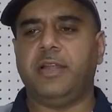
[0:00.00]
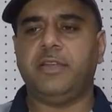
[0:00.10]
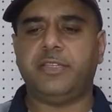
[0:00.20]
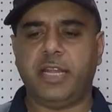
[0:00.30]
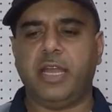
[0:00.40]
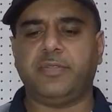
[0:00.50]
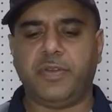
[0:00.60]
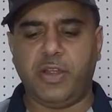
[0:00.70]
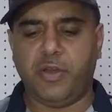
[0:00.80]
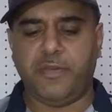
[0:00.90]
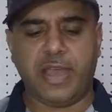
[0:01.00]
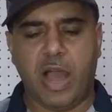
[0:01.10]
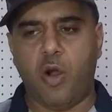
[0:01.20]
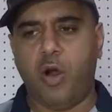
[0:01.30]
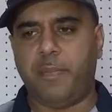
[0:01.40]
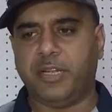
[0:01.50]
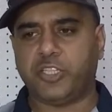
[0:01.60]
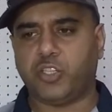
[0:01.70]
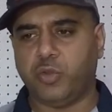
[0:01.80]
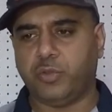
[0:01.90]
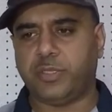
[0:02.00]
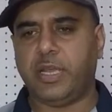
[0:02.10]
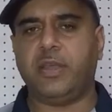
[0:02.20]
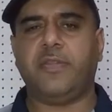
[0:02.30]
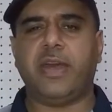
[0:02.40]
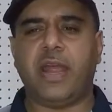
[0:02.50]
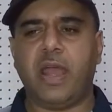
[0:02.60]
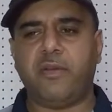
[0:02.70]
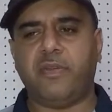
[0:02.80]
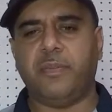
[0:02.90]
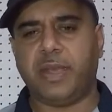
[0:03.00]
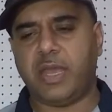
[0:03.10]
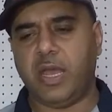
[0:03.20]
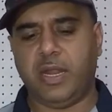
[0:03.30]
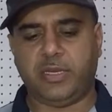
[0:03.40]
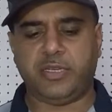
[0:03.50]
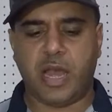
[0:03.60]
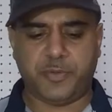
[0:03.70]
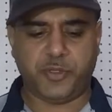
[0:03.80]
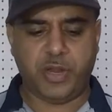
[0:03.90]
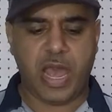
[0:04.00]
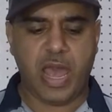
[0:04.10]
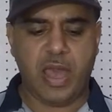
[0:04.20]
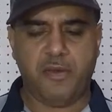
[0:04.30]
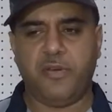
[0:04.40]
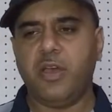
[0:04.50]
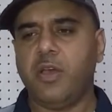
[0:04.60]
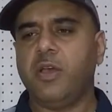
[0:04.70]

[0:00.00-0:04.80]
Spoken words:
In today's video we got a whole bunch of tools here that every mechanic shop should have.